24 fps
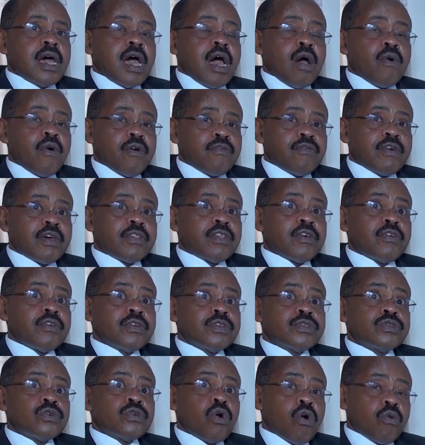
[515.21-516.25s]
However, there
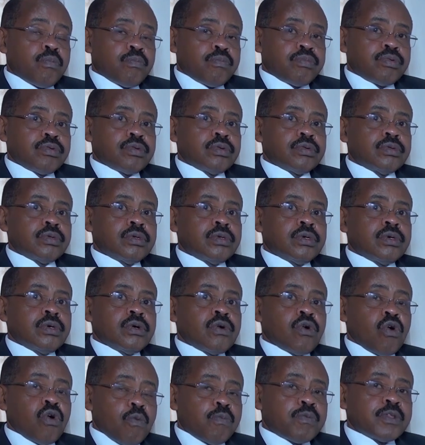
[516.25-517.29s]
is hope,
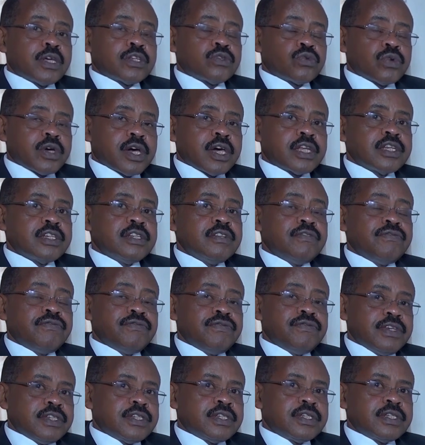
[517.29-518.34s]
hope that we can
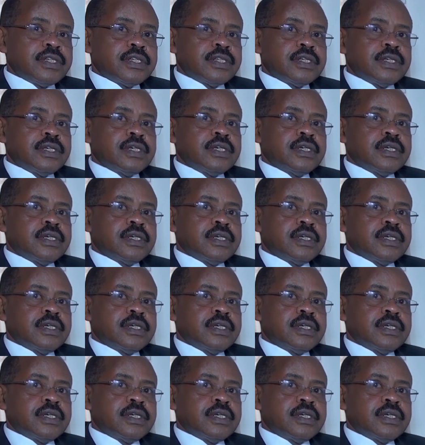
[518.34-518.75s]
defeat